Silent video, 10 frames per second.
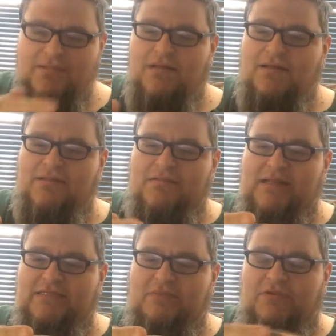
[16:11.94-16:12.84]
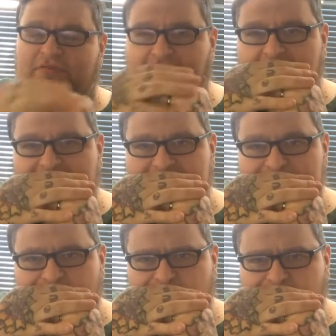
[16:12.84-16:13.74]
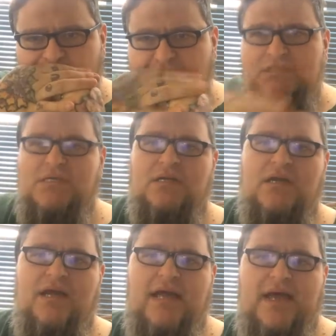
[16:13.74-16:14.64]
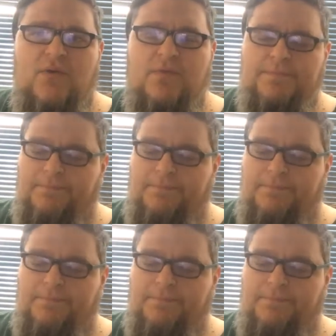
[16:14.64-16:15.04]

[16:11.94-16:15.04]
I had something on my finger, it hurt. Ow.